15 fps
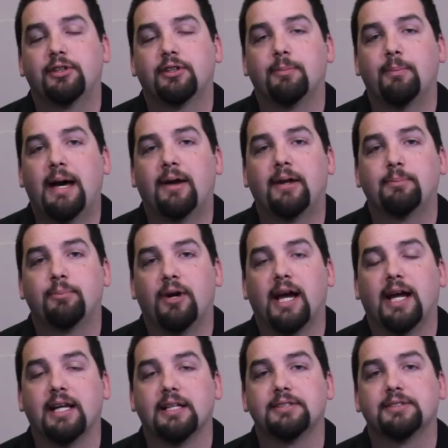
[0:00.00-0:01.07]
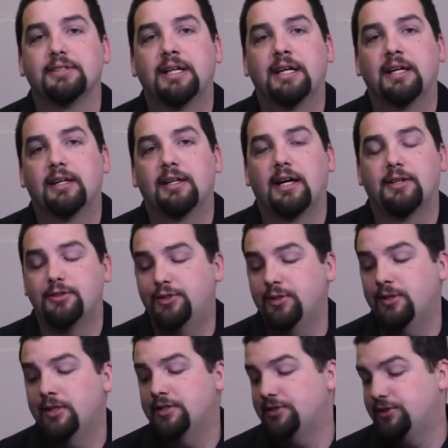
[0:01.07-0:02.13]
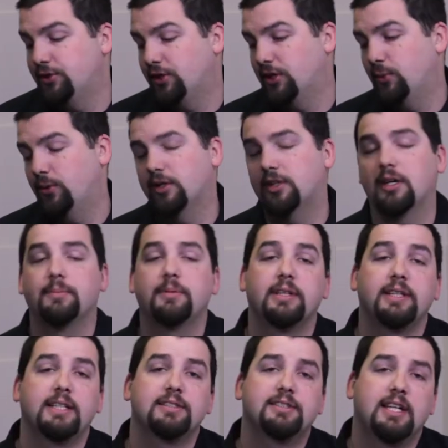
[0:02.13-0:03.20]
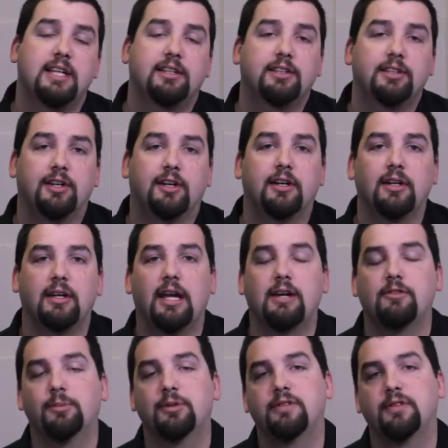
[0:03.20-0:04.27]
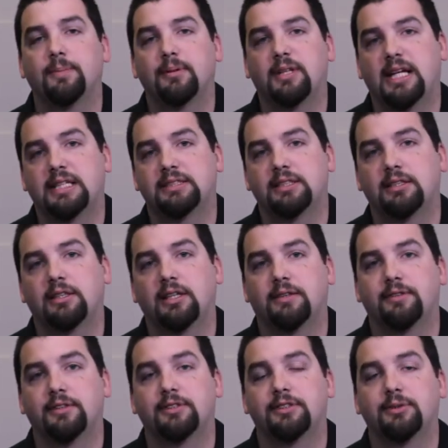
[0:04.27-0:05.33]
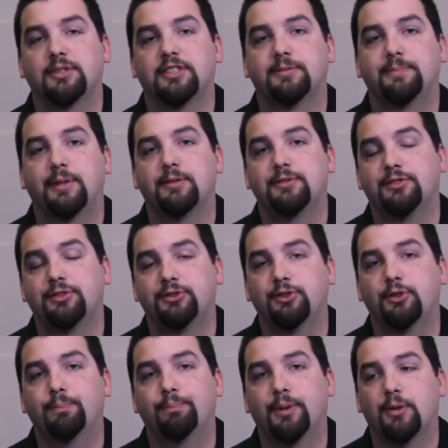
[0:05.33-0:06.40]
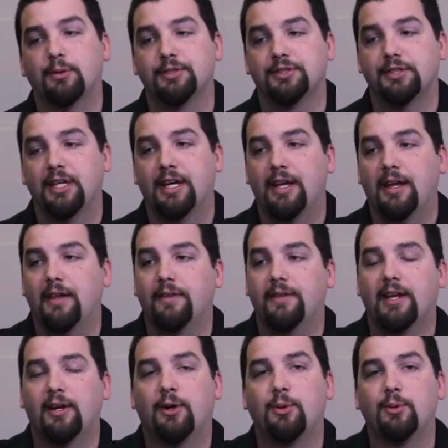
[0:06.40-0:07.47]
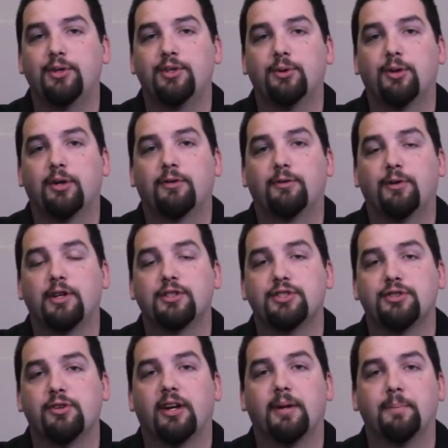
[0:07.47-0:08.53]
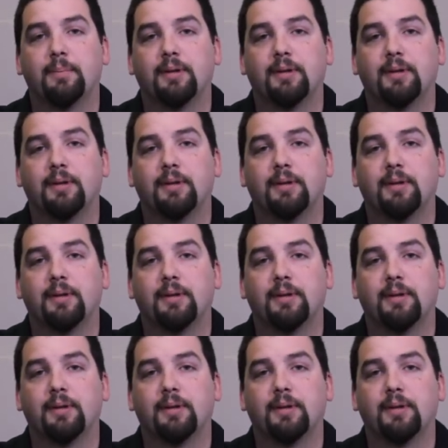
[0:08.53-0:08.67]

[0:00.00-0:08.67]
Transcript: your mounting brackets. Now to do this, you're gonna want to come to the inside of the cart and remove the plastic cover to expose the two bolts that hold your front strut in